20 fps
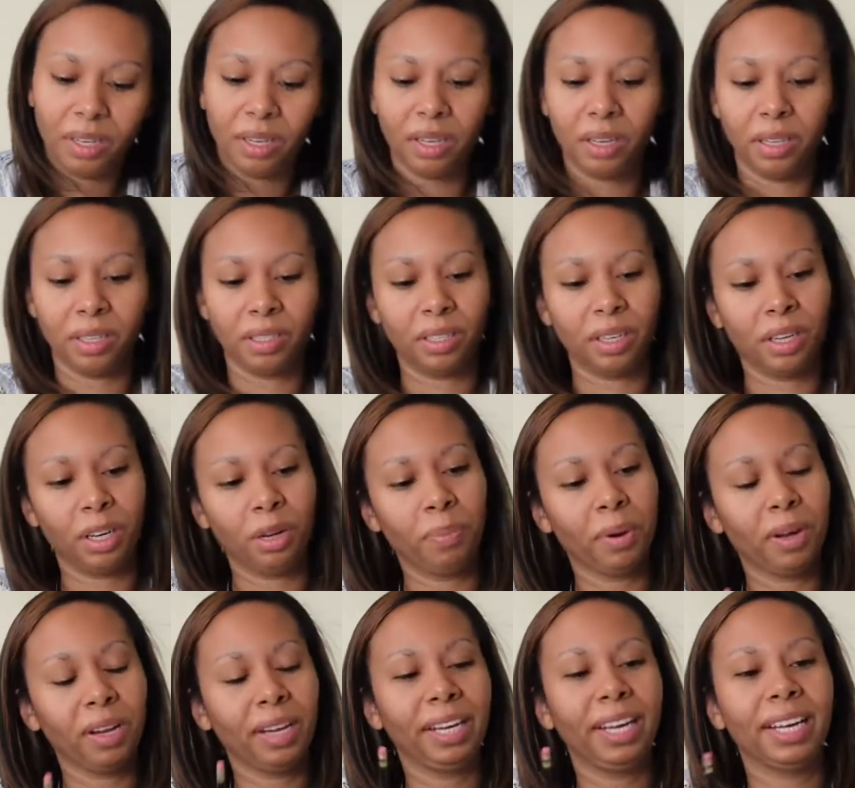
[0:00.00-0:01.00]
So you
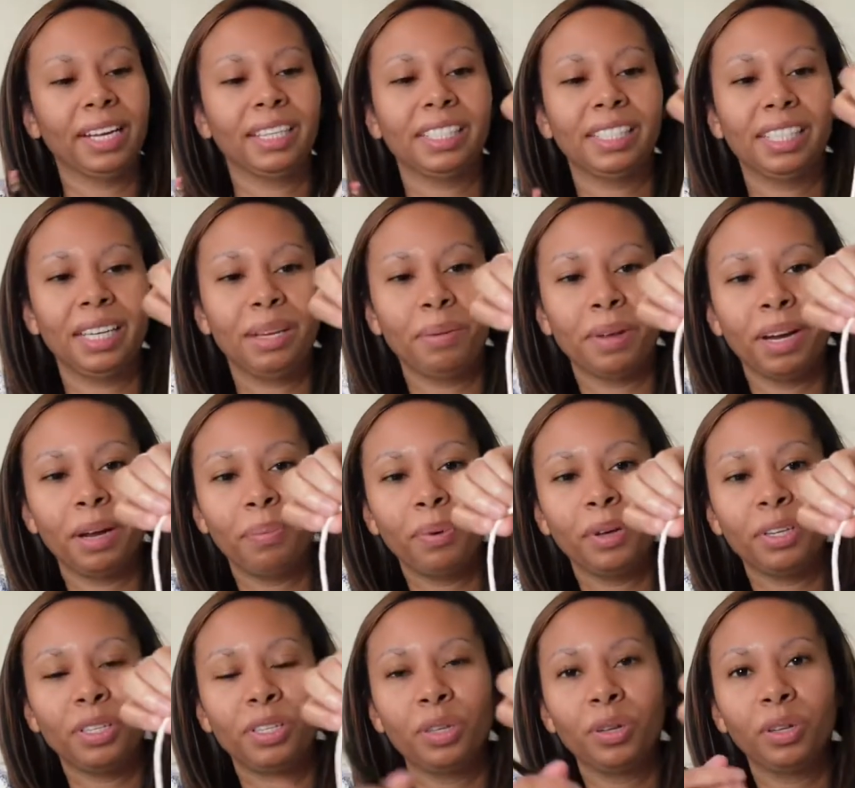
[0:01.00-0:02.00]
probably can't see, but I
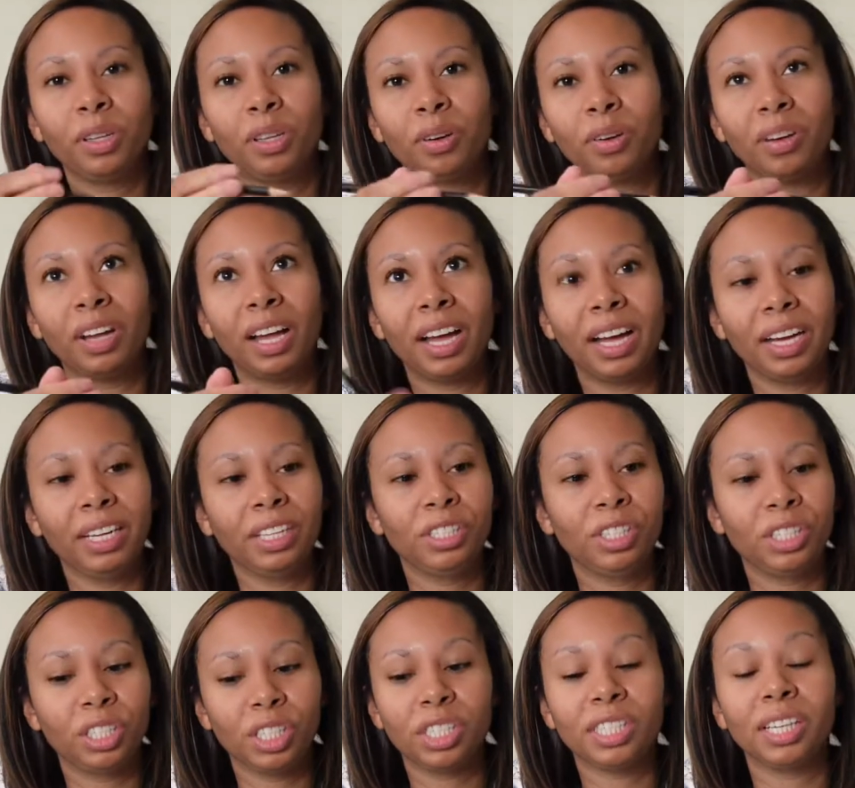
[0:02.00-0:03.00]
put 2 little
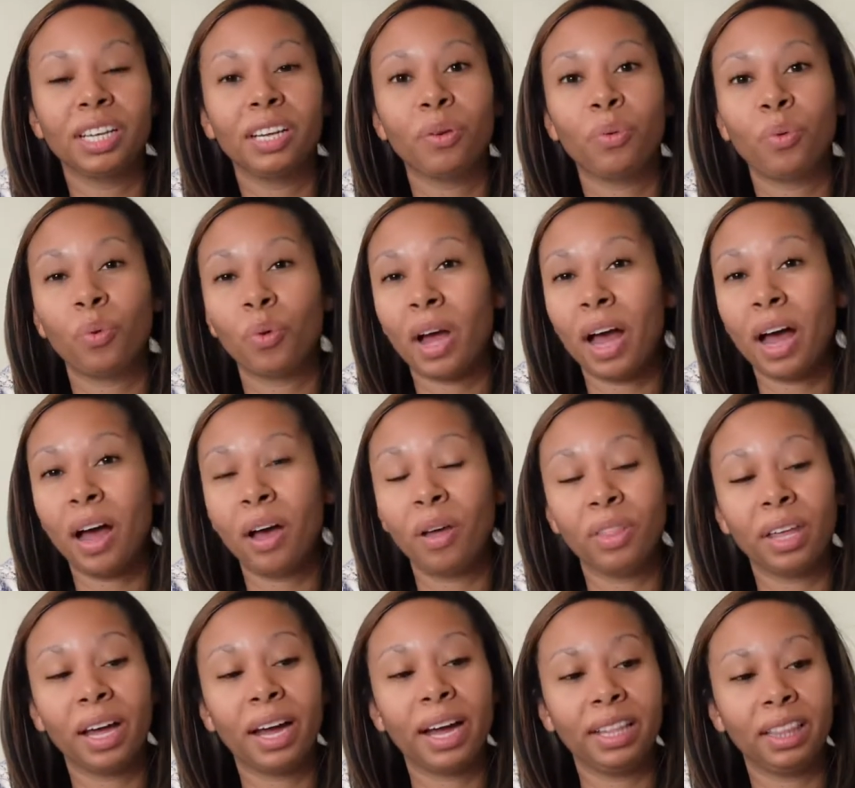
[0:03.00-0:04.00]
lines just at how
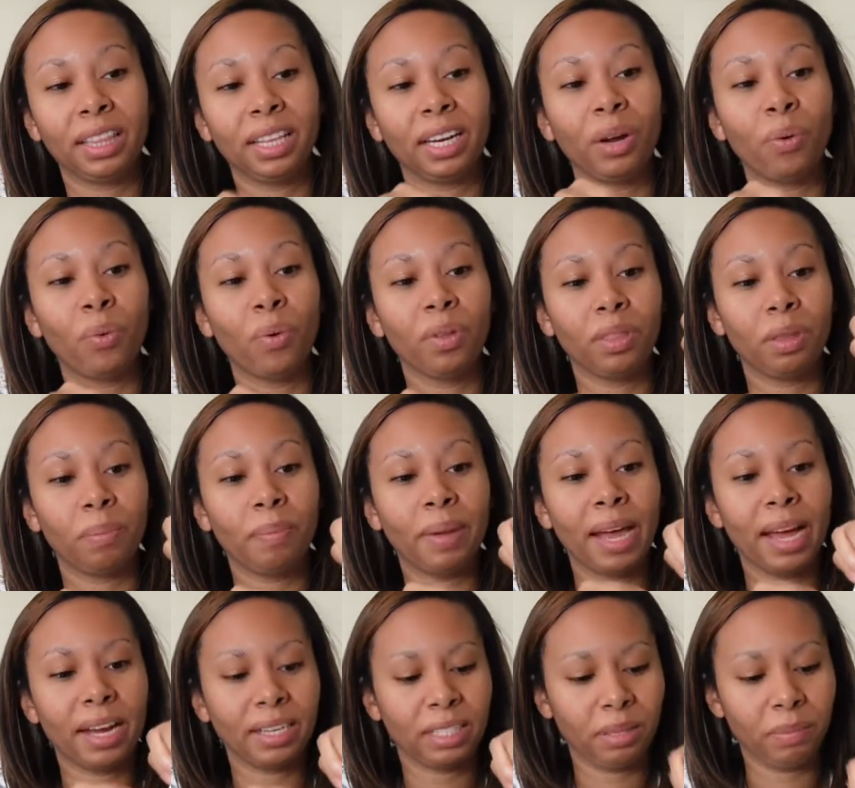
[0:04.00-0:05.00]
the height that I want the
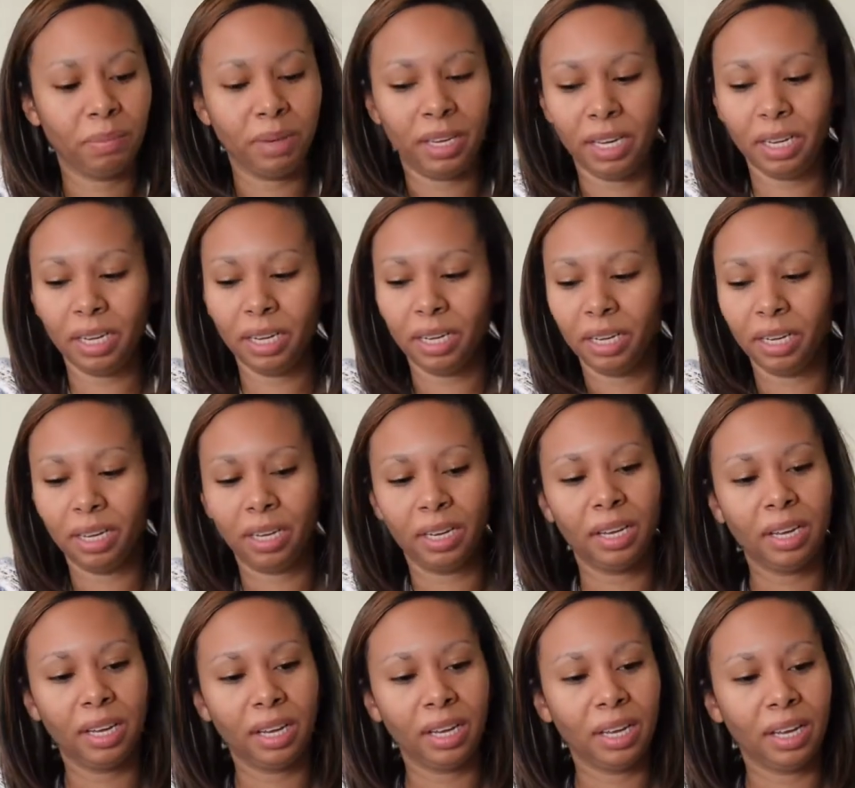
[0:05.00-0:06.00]
bag to be.
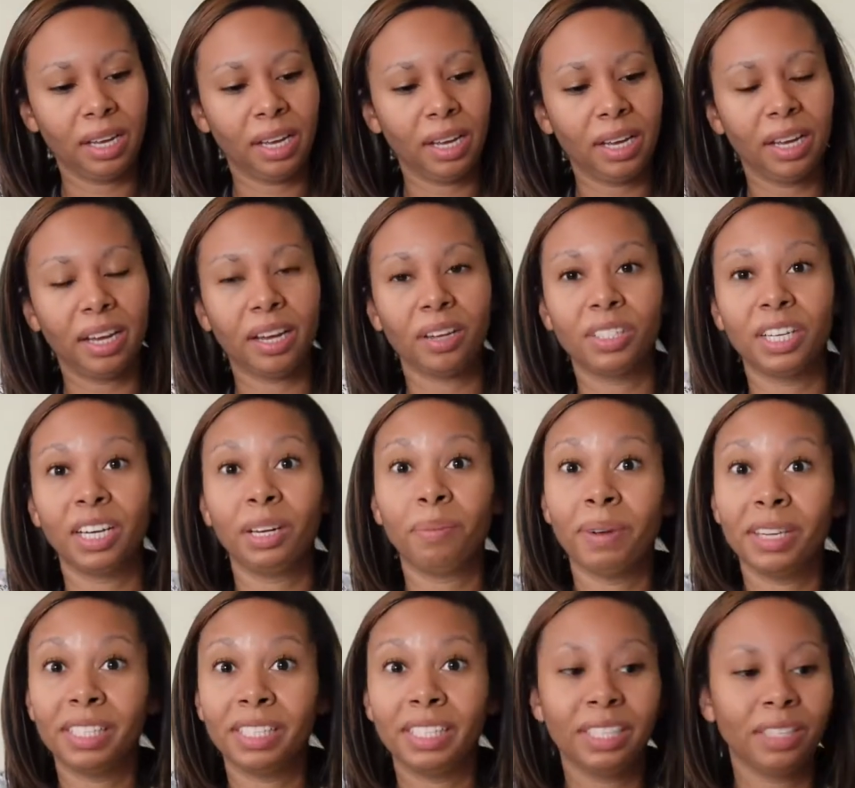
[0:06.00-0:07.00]
I'll take
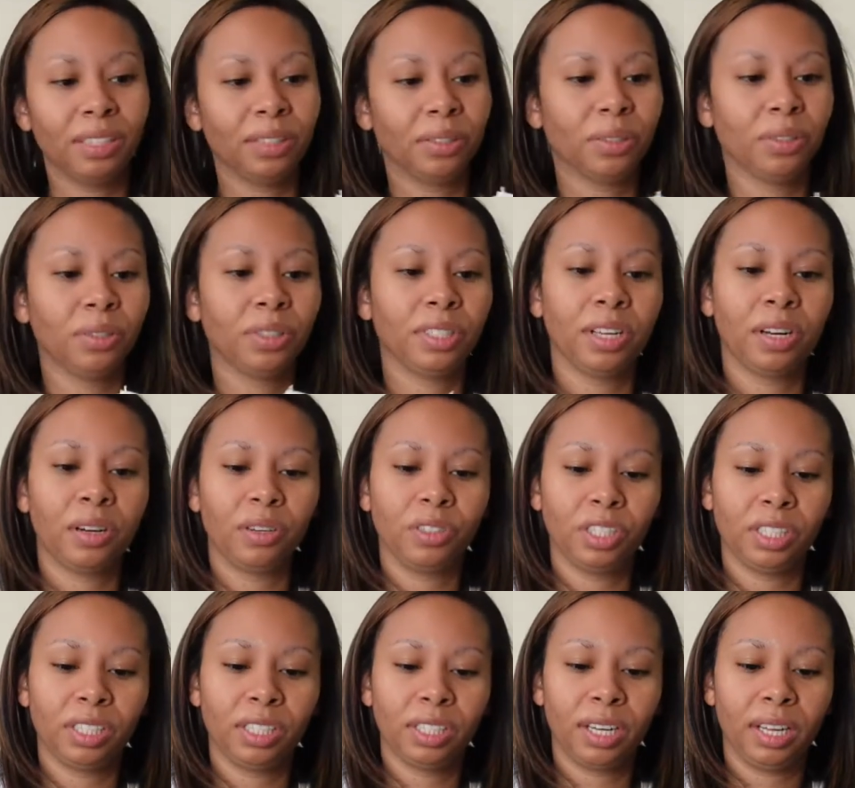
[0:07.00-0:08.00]
my scissors and I'll
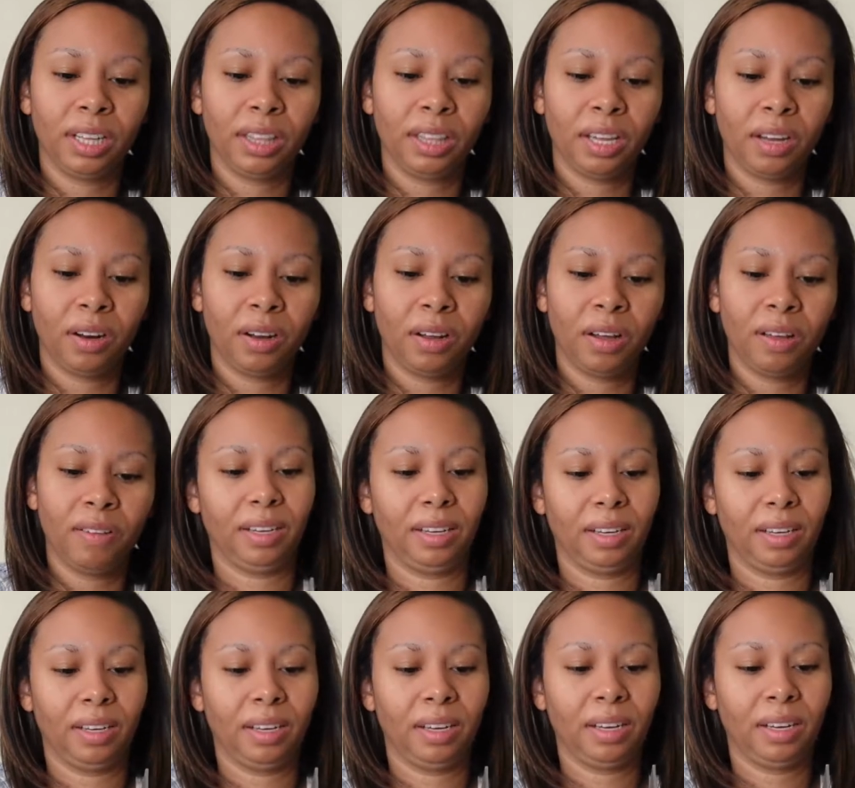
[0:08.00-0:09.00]
just cut that off
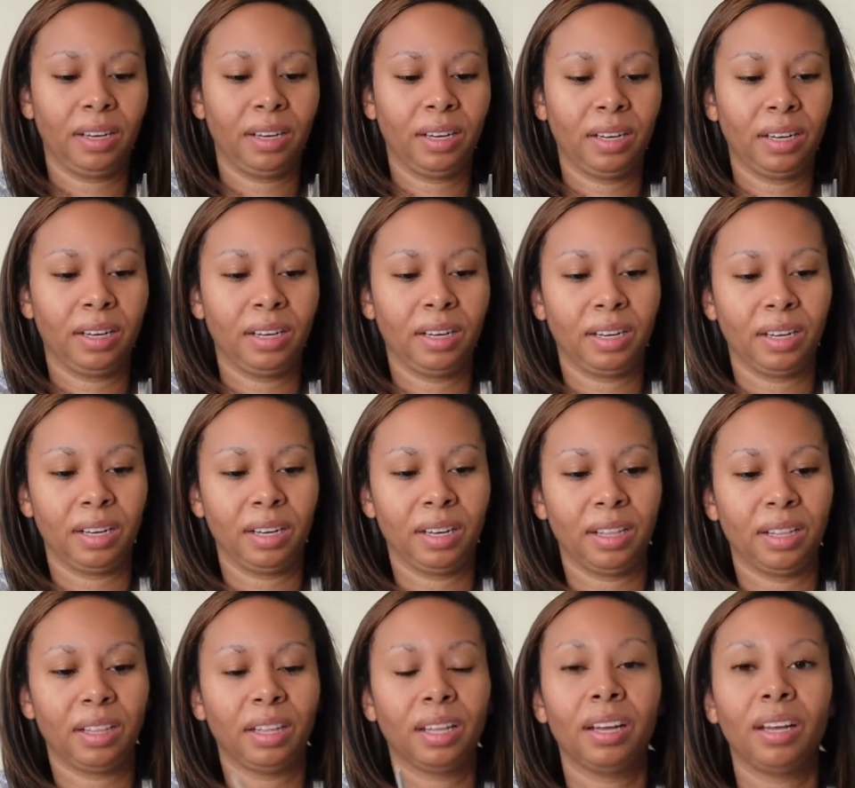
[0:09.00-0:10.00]
and cut
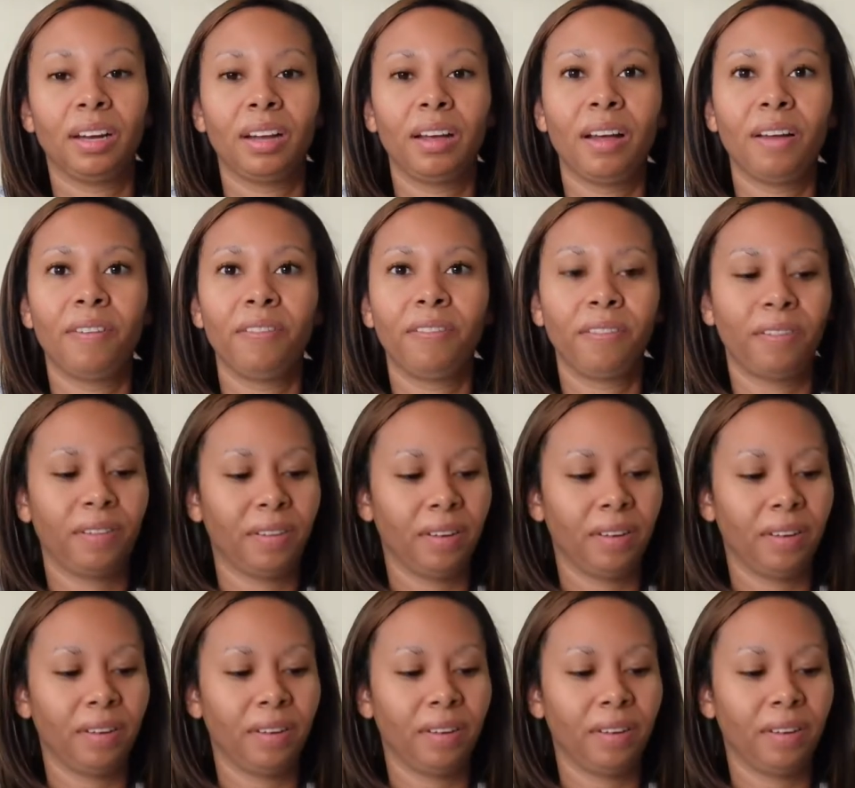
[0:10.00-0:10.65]
that off.